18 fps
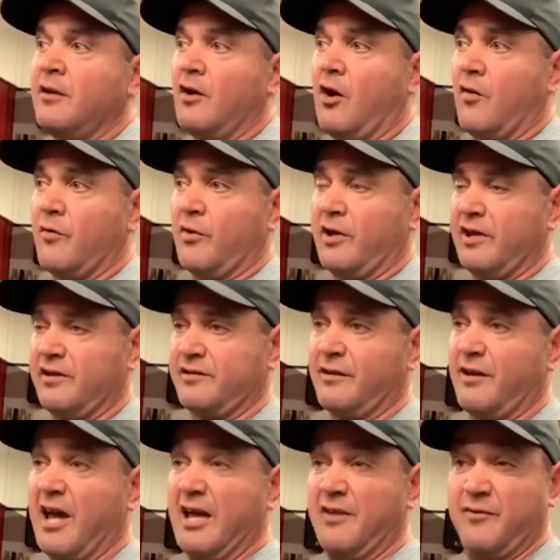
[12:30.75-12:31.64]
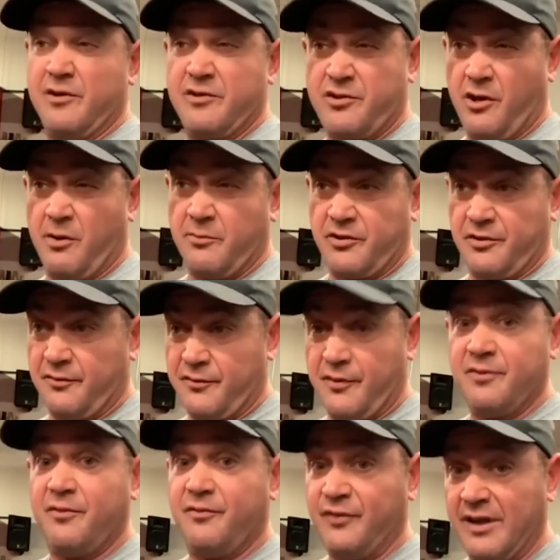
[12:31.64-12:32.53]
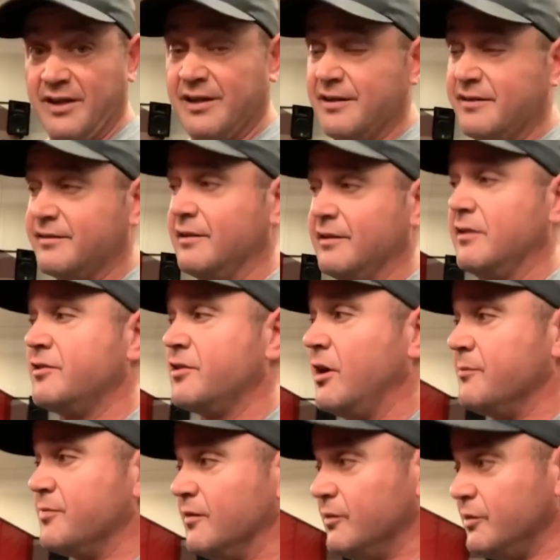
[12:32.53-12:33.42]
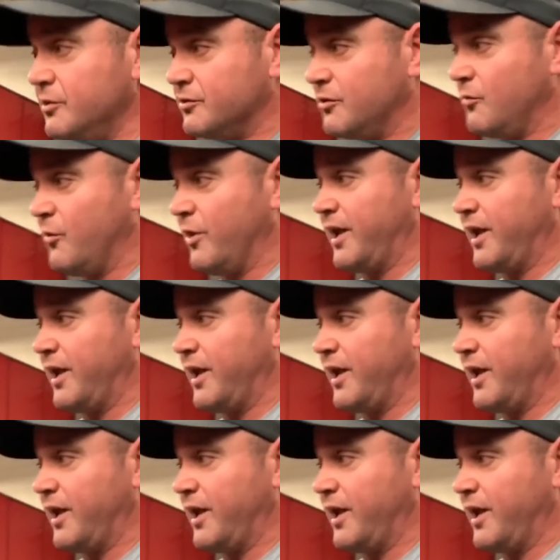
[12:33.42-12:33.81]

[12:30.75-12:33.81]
over his life in terms of fitness and in terms of losing